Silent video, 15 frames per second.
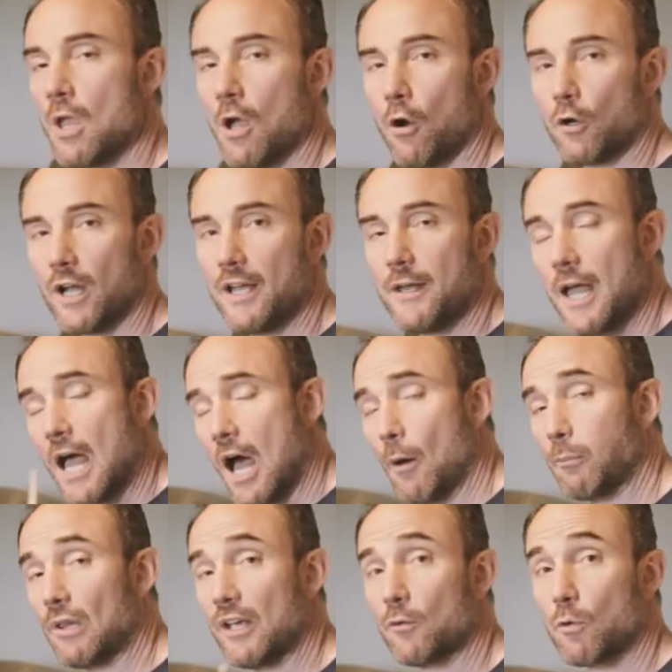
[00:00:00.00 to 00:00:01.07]
Okay, I'll
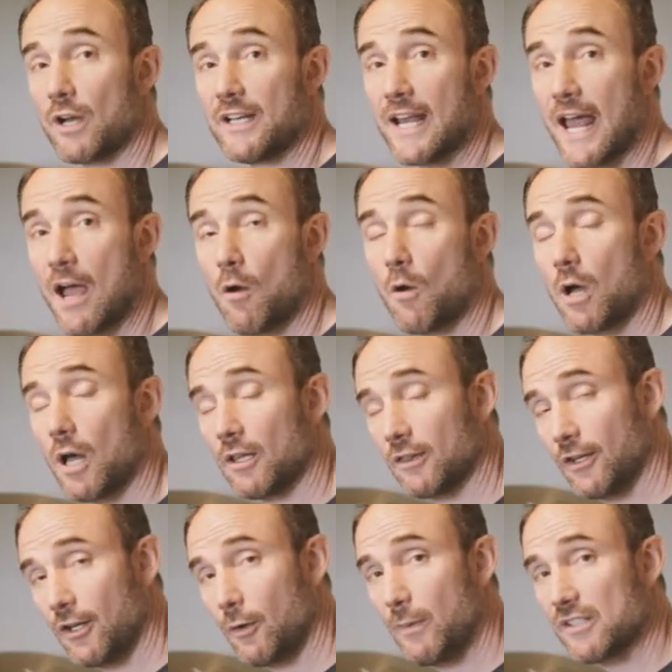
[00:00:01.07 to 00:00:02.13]
play it right now, a
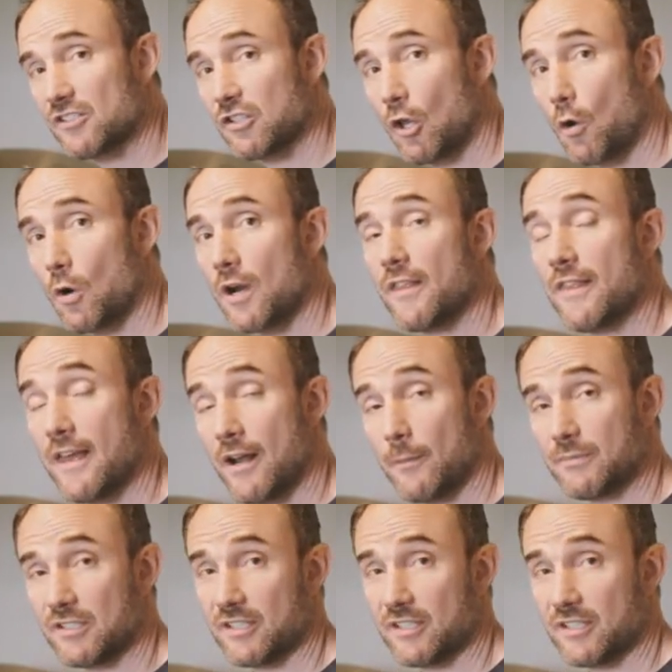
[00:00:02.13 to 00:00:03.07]
little bit slower, and then up to